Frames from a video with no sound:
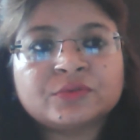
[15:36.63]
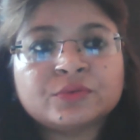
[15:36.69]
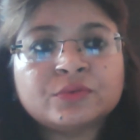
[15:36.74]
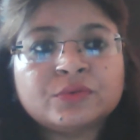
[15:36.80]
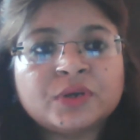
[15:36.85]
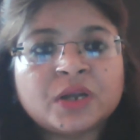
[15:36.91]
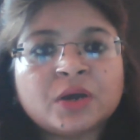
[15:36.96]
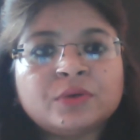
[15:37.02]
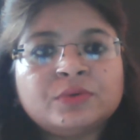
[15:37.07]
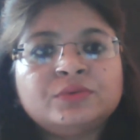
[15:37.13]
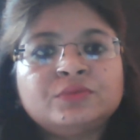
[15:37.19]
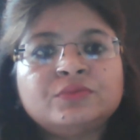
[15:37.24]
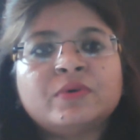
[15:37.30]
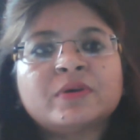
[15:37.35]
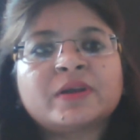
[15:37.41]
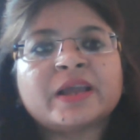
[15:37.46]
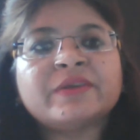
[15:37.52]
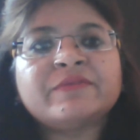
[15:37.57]
So now
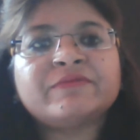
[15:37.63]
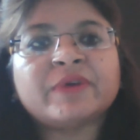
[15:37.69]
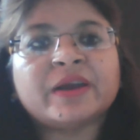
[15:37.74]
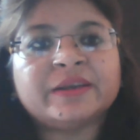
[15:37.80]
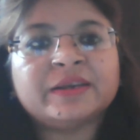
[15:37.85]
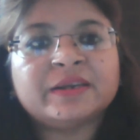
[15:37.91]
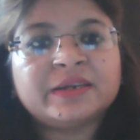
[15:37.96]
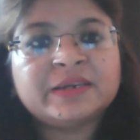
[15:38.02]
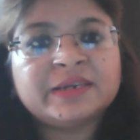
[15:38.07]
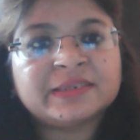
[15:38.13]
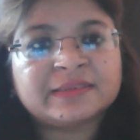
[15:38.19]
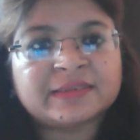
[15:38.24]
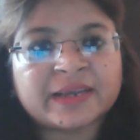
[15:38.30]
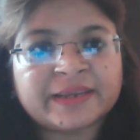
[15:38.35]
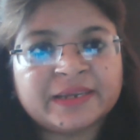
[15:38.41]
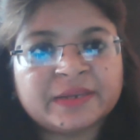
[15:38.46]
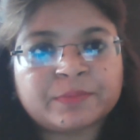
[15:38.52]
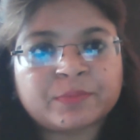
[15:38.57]
you can finally
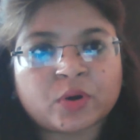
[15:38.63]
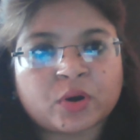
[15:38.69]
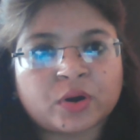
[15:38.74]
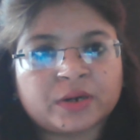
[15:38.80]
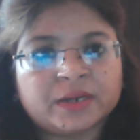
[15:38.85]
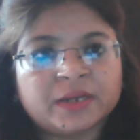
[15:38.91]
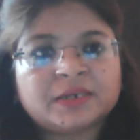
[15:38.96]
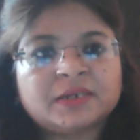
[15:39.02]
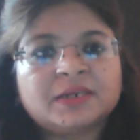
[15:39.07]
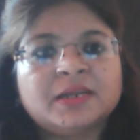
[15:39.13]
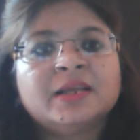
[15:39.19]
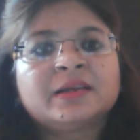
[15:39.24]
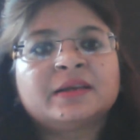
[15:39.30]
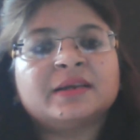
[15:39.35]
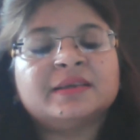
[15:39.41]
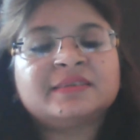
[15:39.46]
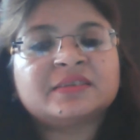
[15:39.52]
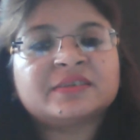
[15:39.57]
design a product
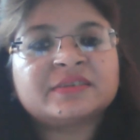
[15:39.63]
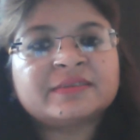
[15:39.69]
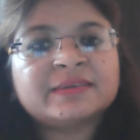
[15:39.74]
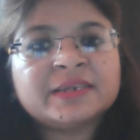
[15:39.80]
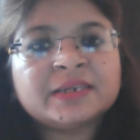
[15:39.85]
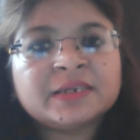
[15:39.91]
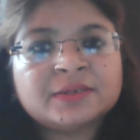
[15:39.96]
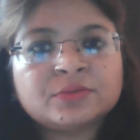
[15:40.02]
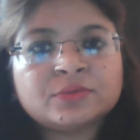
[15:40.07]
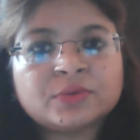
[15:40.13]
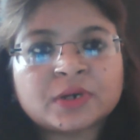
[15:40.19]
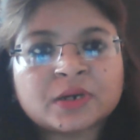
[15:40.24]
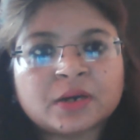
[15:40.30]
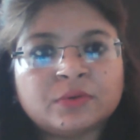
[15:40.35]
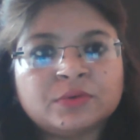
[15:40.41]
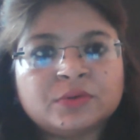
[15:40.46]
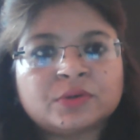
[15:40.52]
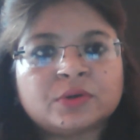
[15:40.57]
considering into
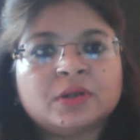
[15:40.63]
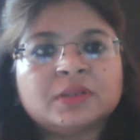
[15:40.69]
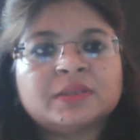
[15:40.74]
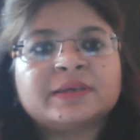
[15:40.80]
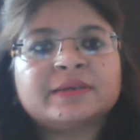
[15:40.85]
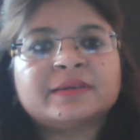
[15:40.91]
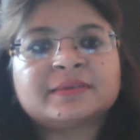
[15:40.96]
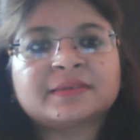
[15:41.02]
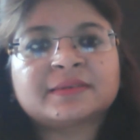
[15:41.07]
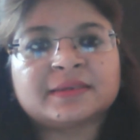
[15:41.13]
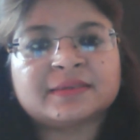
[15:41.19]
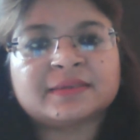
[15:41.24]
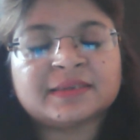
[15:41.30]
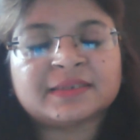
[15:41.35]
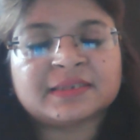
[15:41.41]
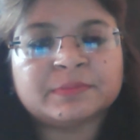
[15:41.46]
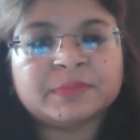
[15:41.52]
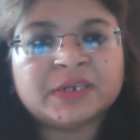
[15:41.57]
account all the risk
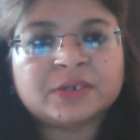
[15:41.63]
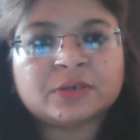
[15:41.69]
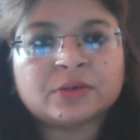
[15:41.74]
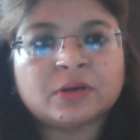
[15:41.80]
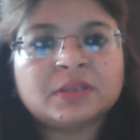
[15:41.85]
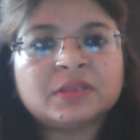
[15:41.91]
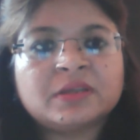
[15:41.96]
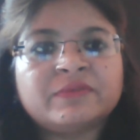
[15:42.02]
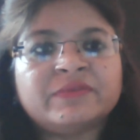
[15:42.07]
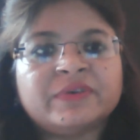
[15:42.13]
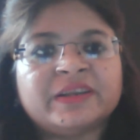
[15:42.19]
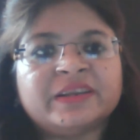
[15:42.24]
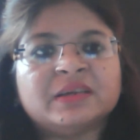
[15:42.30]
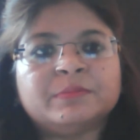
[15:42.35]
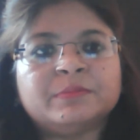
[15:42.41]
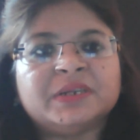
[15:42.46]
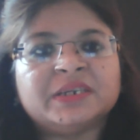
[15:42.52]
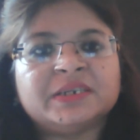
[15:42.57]
assessment, all the
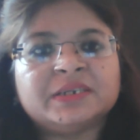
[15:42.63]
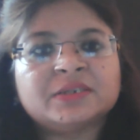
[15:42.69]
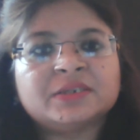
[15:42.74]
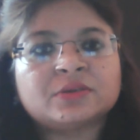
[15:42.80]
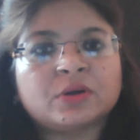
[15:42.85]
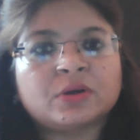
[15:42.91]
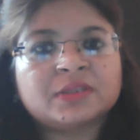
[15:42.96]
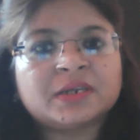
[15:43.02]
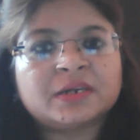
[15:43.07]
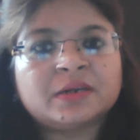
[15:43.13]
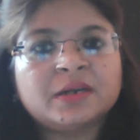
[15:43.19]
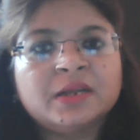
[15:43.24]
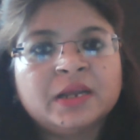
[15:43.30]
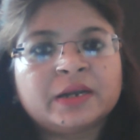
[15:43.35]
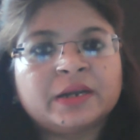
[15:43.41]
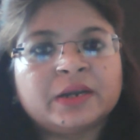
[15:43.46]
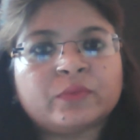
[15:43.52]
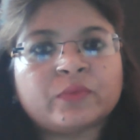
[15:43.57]
variabilities, all the
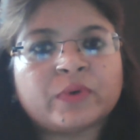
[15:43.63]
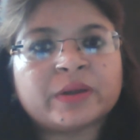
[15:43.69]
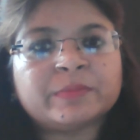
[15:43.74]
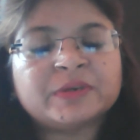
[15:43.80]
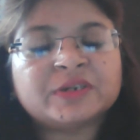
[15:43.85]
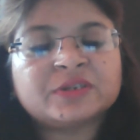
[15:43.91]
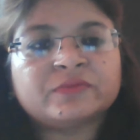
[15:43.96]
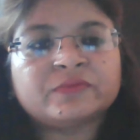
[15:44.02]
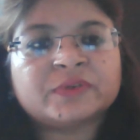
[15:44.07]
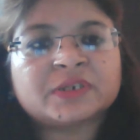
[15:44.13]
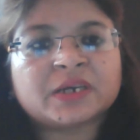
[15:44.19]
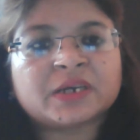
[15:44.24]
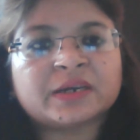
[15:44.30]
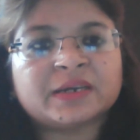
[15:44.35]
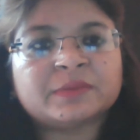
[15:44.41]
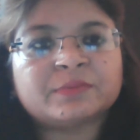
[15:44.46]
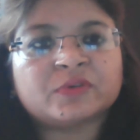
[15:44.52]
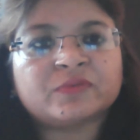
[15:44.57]
requirements of the
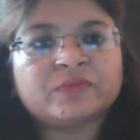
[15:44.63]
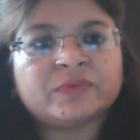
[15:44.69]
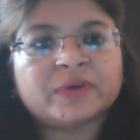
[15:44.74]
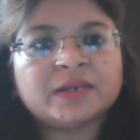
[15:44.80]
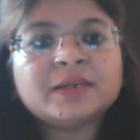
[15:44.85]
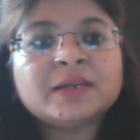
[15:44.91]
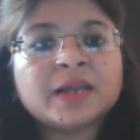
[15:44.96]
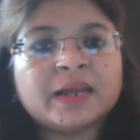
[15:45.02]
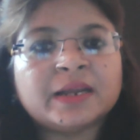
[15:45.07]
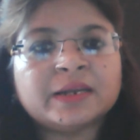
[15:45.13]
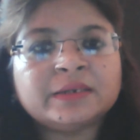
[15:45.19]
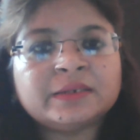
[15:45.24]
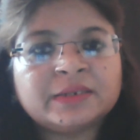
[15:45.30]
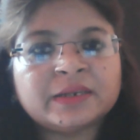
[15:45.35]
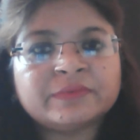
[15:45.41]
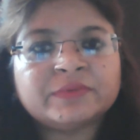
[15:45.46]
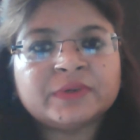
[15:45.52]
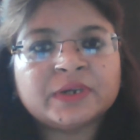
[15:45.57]
target profile,
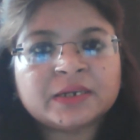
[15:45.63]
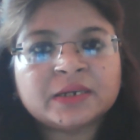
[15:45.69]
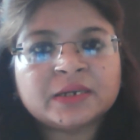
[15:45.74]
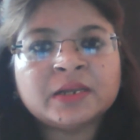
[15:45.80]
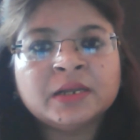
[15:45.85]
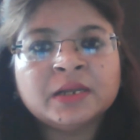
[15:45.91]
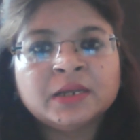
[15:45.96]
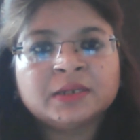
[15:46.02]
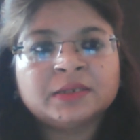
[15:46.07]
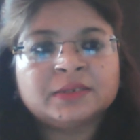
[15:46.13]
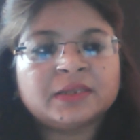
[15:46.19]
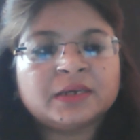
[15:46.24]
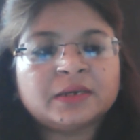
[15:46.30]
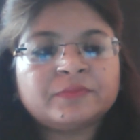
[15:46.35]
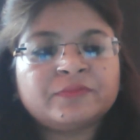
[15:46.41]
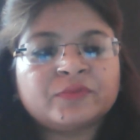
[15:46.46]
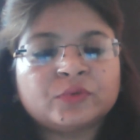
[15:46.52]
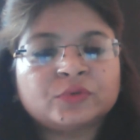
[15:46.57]
and definitely
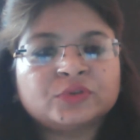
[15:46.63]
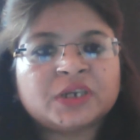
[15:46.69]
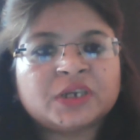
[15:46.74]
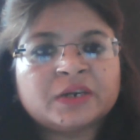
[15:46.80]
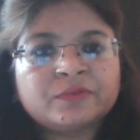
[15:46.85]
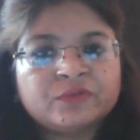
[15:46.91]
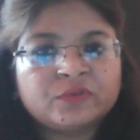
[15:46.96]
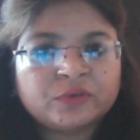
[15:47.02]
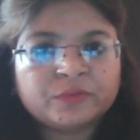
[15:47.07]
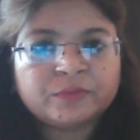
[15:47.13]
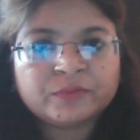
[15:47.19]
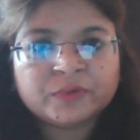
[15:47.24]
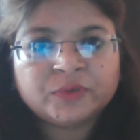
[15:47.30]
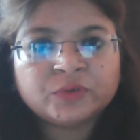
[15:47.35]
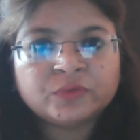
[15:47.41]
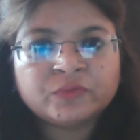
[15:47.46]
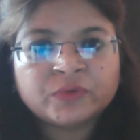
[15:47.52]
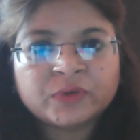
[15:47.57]
the flowchart
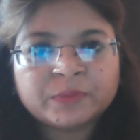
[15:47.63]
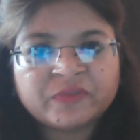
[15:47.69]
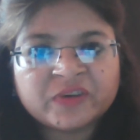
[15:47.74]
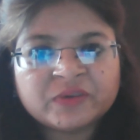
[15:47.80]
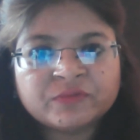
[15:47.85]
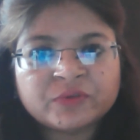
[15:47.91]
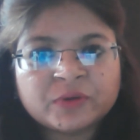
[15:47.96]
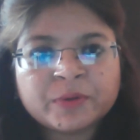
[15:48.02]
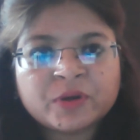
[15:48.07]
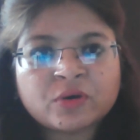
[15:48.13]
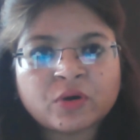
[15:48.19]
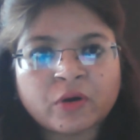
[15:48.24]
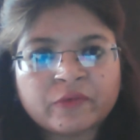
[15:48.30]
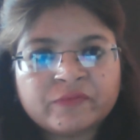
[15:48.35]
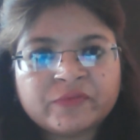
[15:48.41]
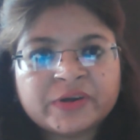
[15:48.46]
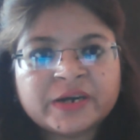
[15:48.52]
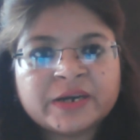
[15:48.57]
one would be
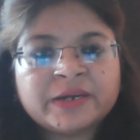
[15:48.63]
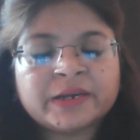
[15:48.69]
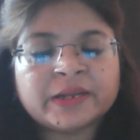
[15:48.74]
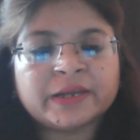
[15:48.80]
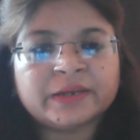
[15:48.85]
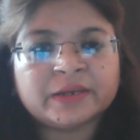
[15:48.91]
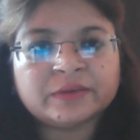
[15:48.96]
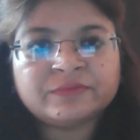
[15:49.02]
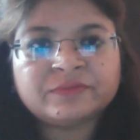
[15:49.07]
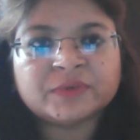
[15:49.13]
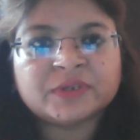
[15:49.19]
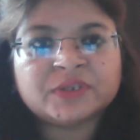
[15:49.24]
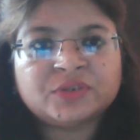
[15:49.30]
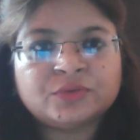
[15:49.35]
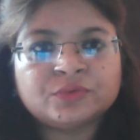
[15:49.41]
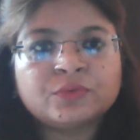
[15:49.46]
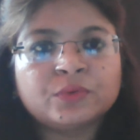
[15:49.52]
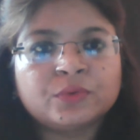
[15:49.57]
confident enough
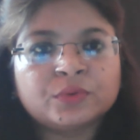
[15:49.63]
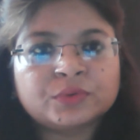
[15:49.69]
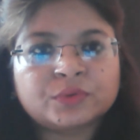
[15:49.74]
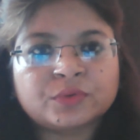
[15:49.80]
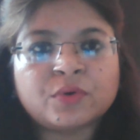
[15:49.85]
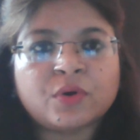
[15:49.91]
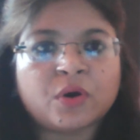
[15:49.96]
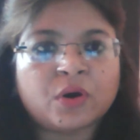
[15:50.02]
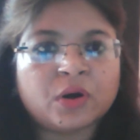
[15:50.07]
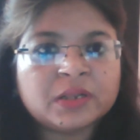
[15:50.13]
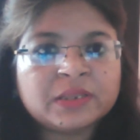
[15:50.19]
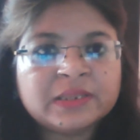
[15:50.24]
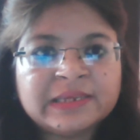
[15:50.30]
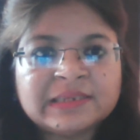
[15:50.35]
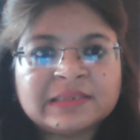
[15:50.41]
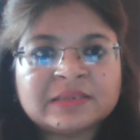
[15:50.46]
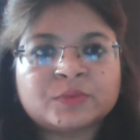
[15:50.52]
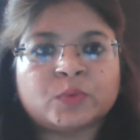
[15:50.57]
once you go through all
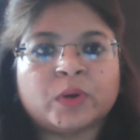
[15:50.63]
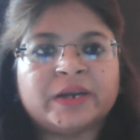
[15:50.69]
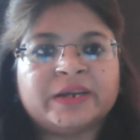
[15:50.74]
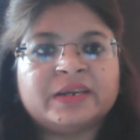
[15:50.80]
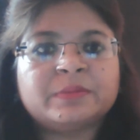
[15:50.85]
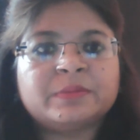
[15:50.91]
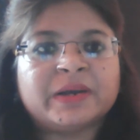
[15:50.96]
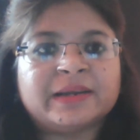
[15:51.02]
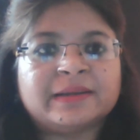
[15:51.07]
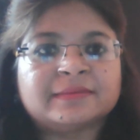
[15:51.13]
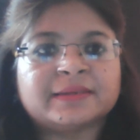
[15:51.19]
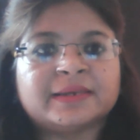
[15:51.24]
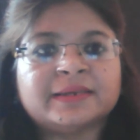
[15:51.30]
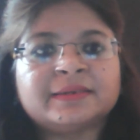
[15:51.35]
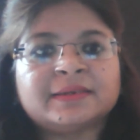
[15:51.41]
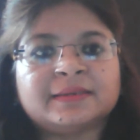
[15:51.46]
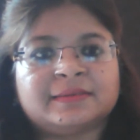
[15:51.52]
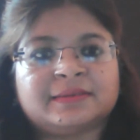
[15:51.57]
these quality by design
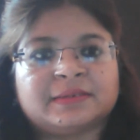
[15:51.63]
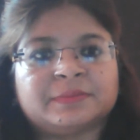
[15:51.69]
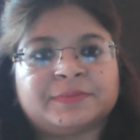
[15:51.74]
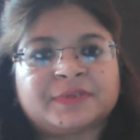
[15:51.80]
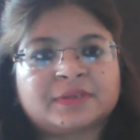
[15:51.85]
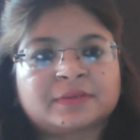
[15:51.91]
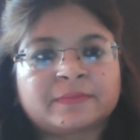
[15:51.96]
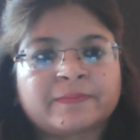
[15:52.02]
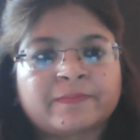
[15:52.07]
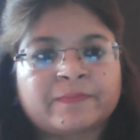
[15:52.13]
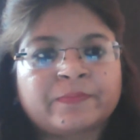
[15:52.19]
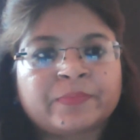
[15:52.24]
concepts.